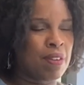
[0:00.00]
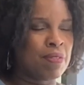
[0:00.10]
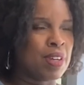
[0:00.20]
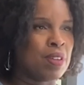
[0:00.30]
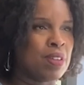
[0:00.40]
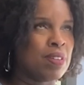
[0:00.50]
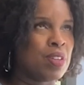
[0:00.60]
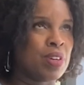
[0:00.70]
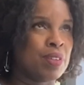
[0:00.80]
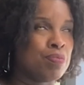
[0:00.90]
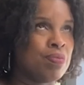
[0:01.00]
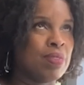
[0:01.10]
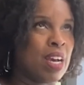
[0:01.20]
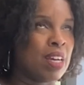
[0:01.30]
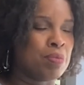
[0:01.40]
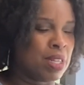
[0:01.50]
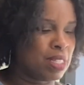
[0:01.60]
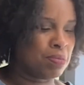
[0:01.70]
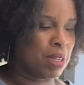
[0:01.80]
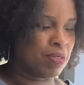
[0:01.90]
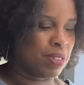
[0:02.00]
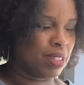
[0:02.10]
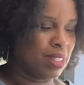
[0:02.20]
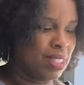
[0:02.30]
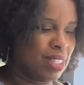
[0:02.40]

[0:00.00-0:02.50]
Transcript: I feel, Lord, God bless me for,